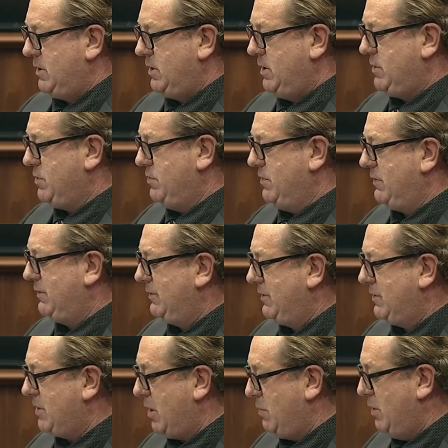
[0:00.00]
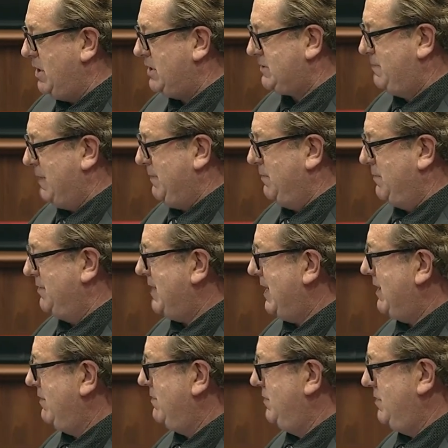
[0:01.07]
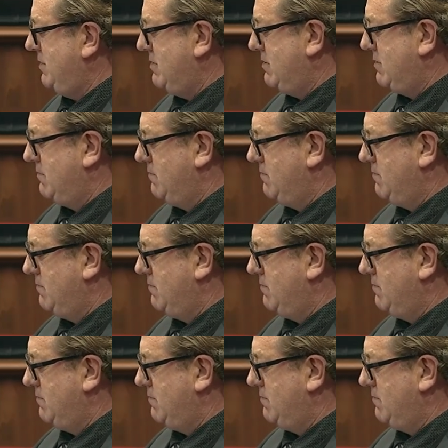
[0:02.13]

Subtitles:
You couldn't coerce people to take it, could you?